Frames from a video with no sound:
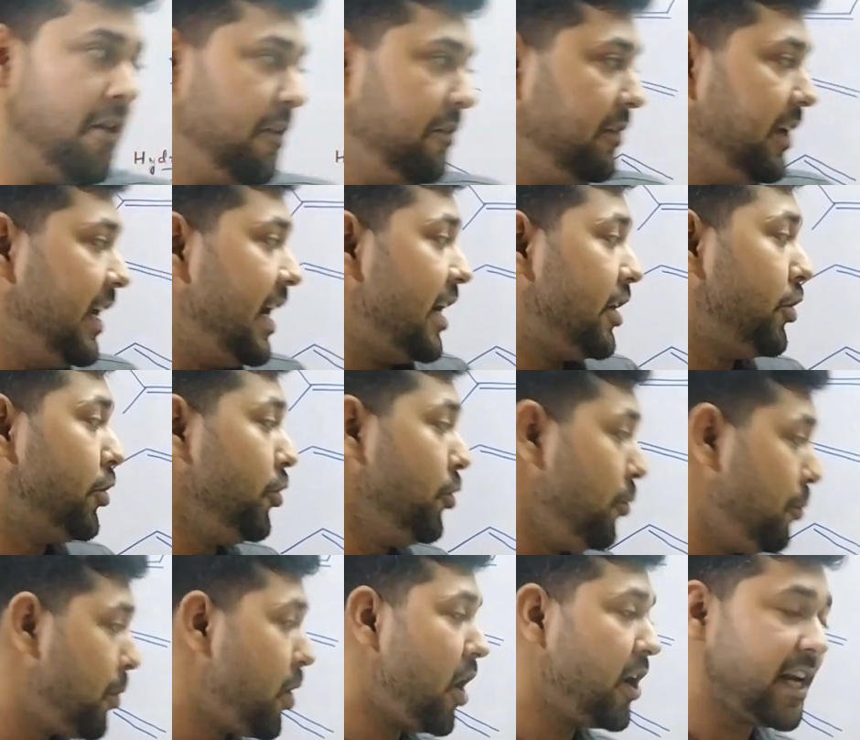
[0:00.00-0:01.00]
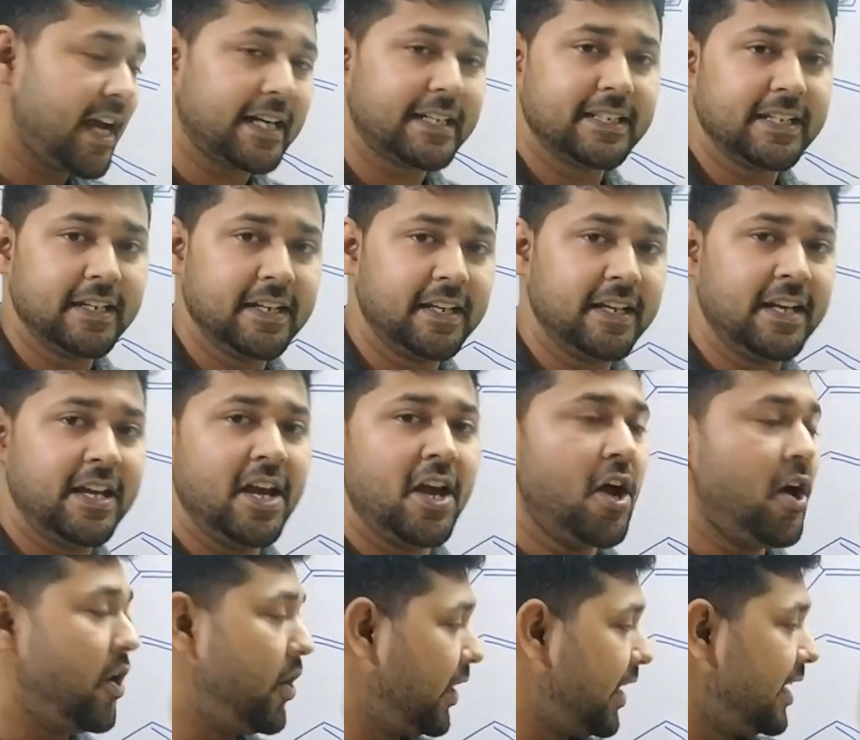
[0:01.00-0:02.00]
we get two products.
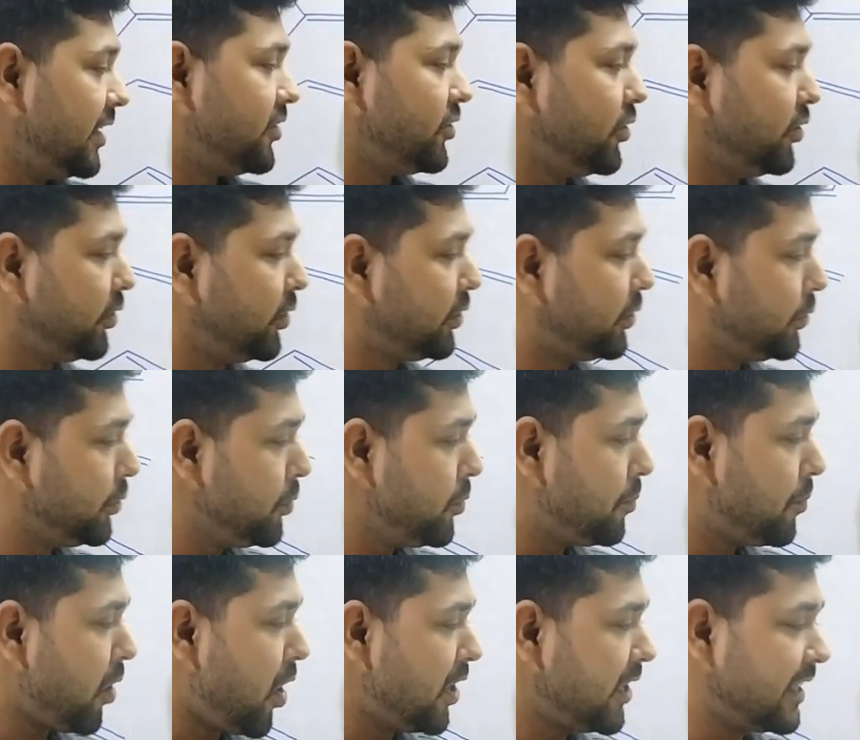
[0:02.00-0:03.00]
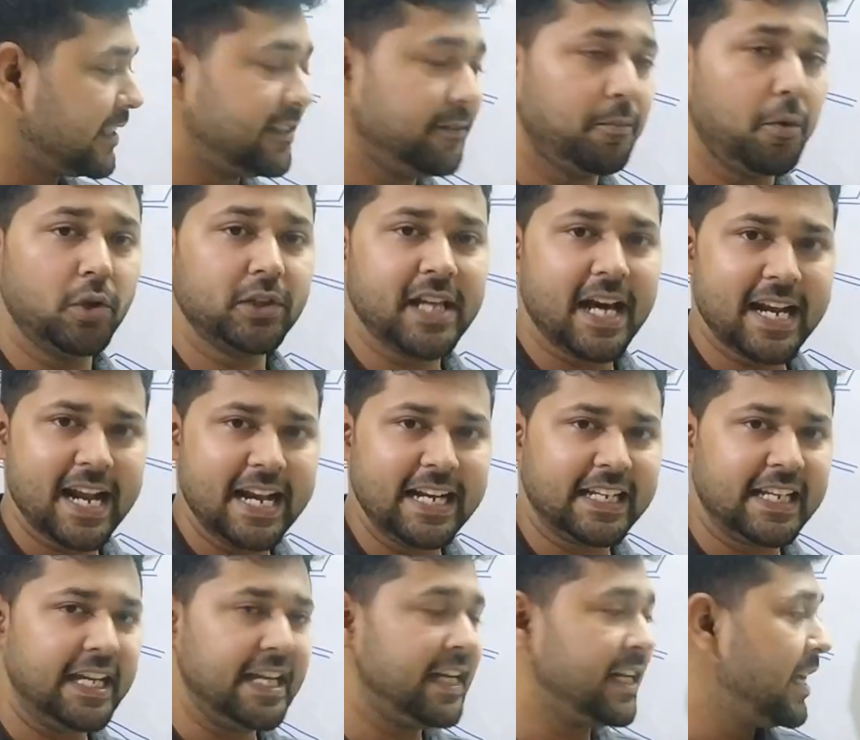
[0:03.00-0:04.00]
Okay, so the two products both are
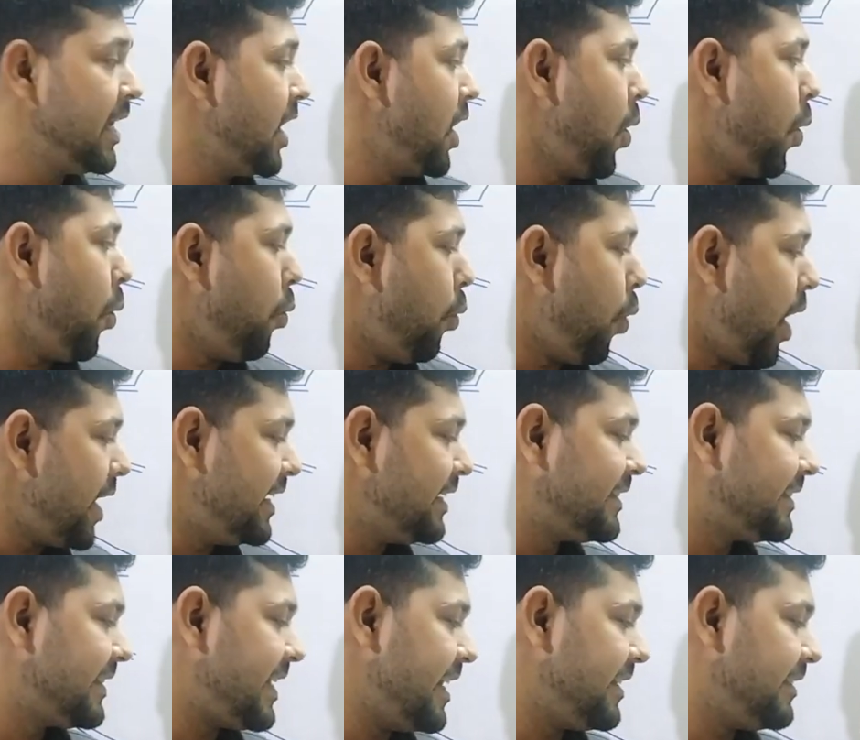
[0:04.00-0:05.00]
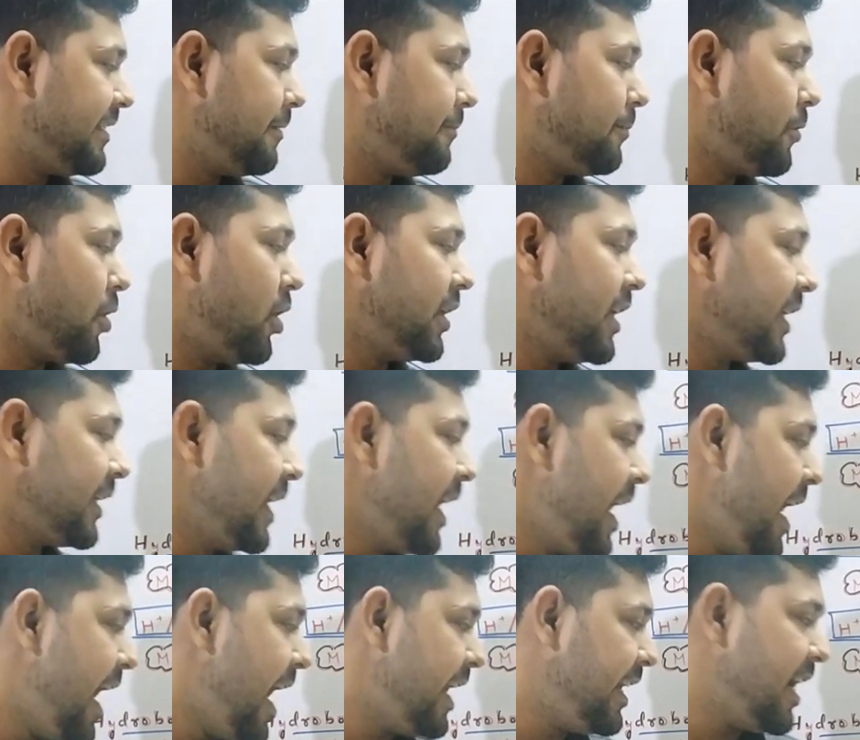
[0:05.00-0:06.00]
alkene. One is Setzev product
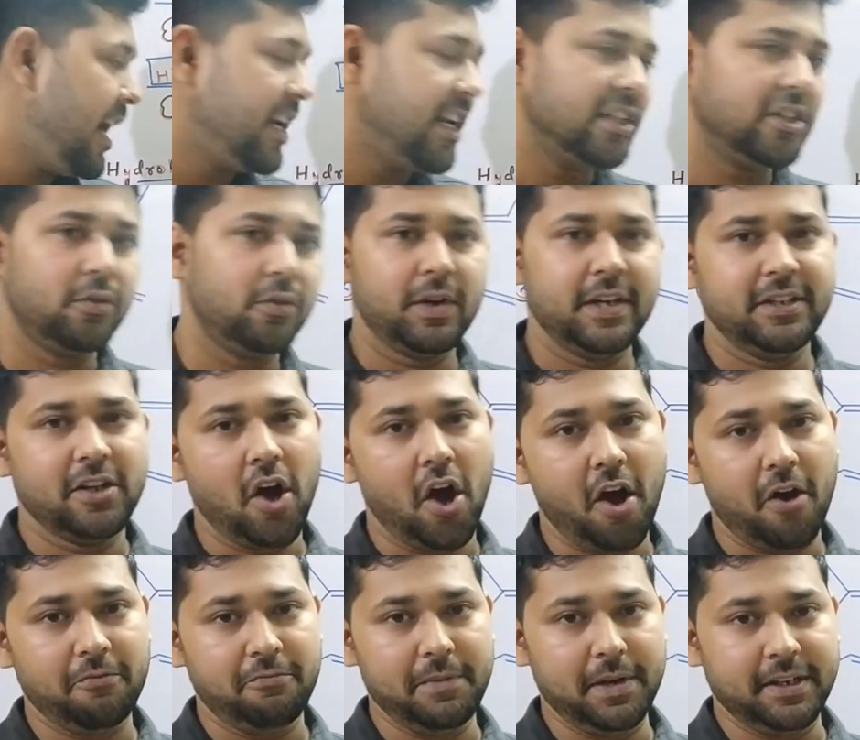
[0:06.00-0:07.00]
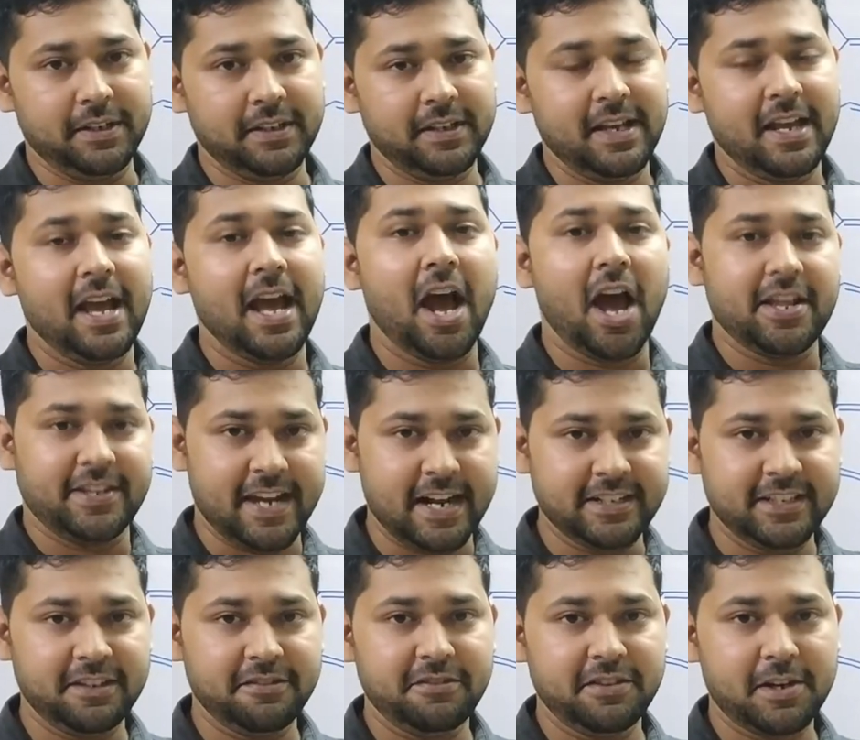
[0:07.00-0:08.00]
and another one Hoffman.
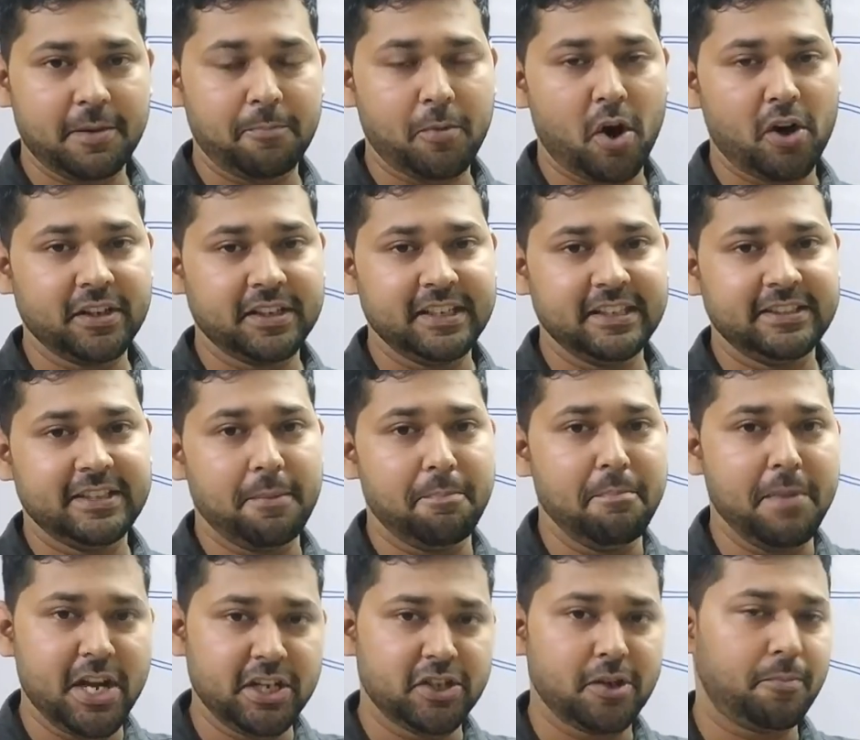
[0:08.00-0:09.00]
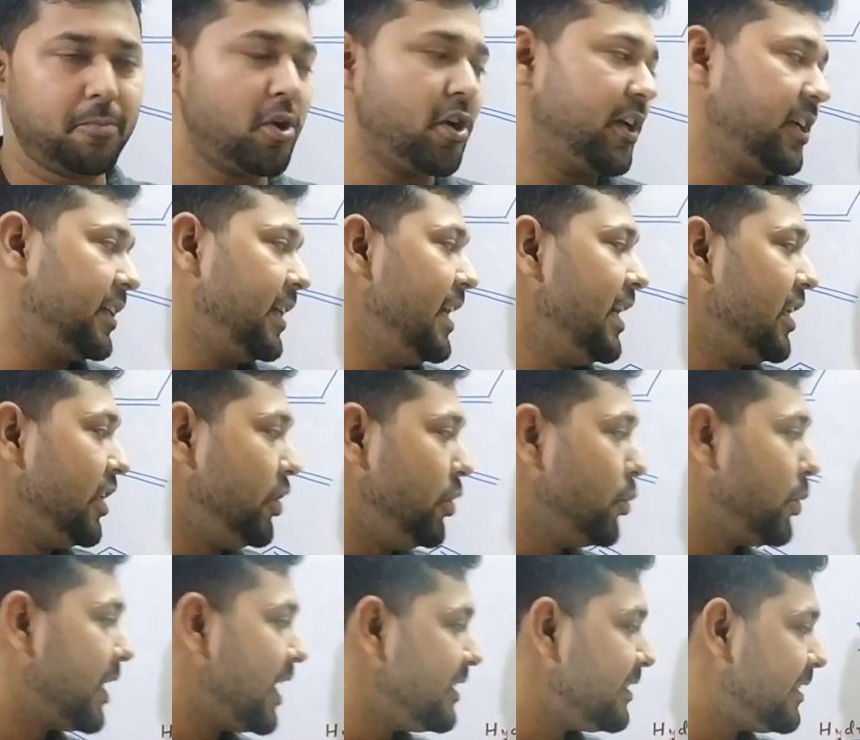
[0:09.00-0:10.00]
Setzev product is the major product.
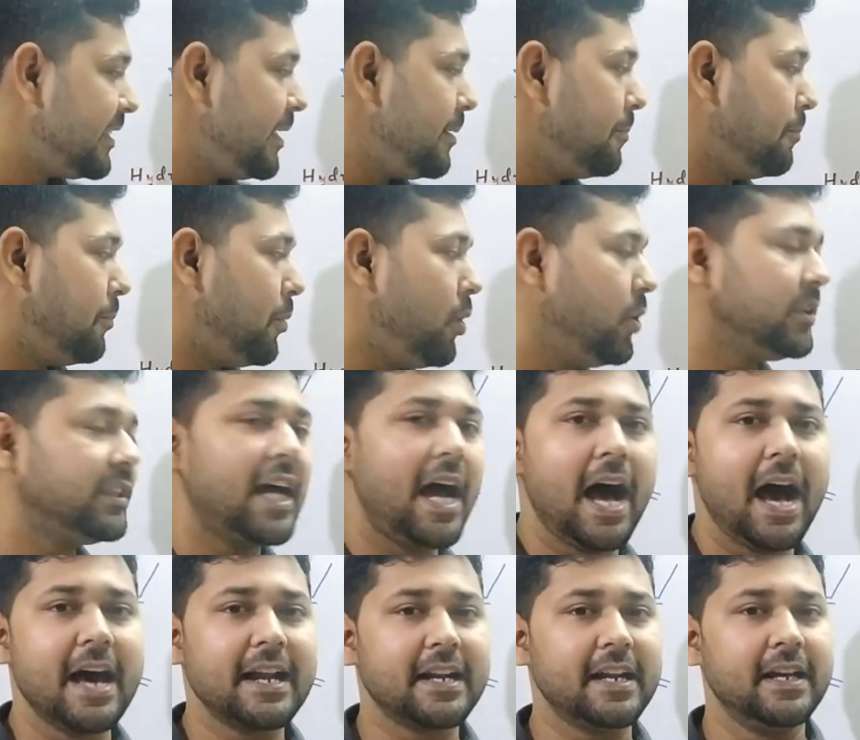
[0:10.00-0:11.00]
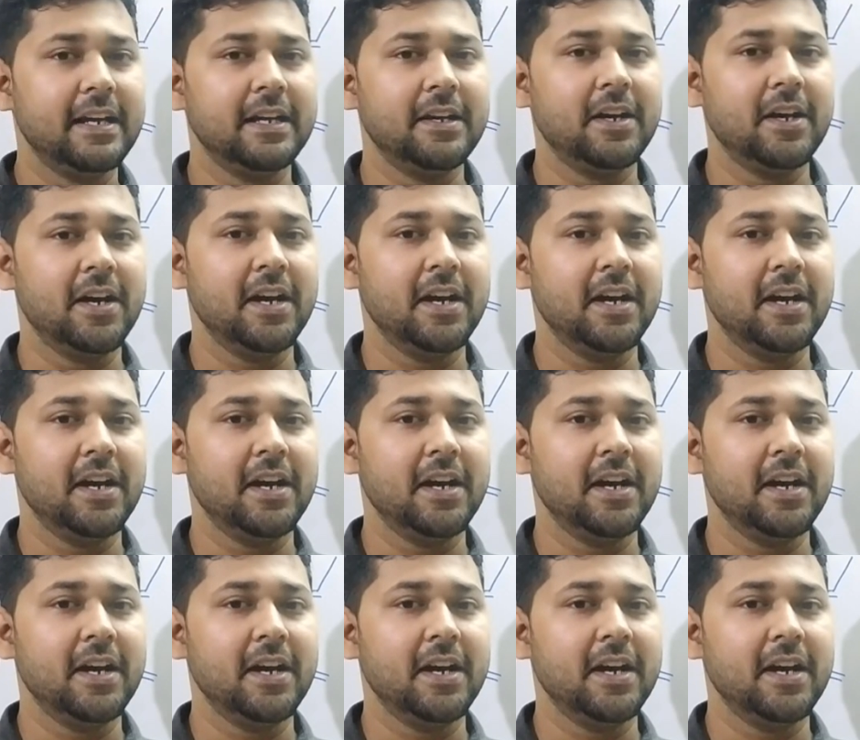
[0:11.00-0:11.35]
You can see both are